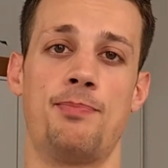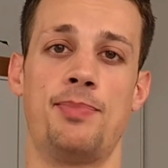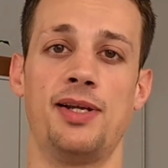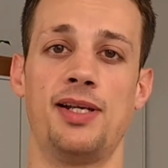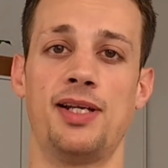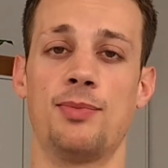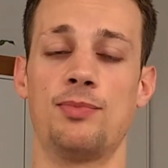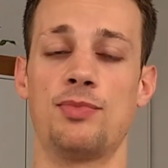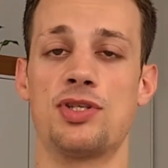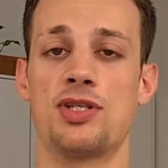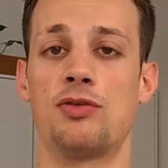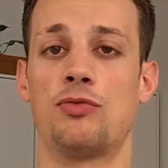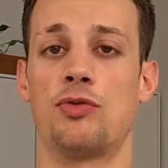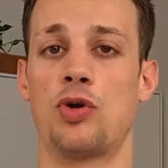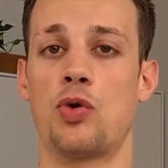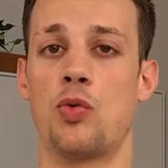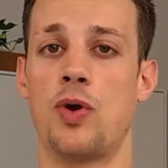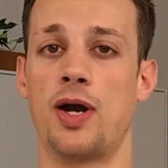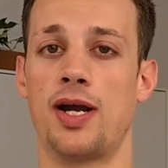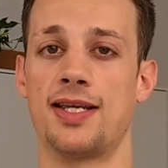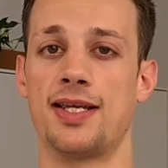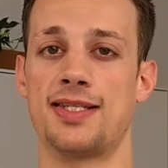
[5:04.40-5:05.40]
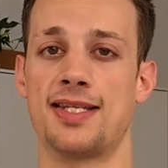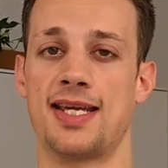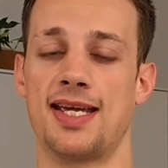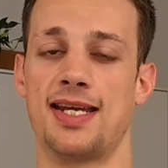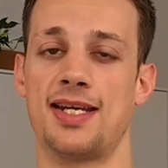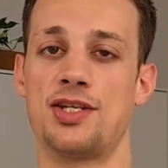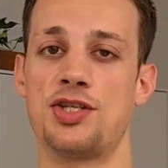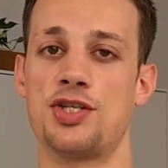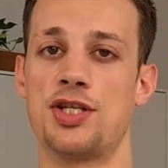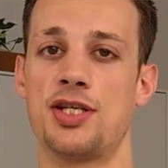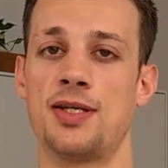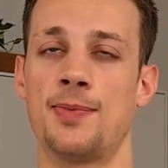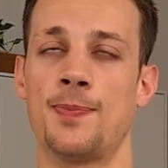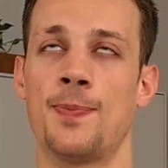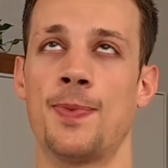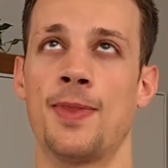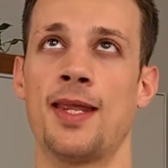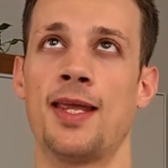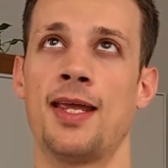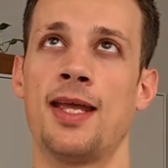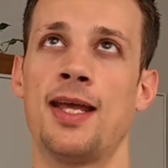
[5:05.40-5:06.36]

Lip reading: that building muscle requires energy,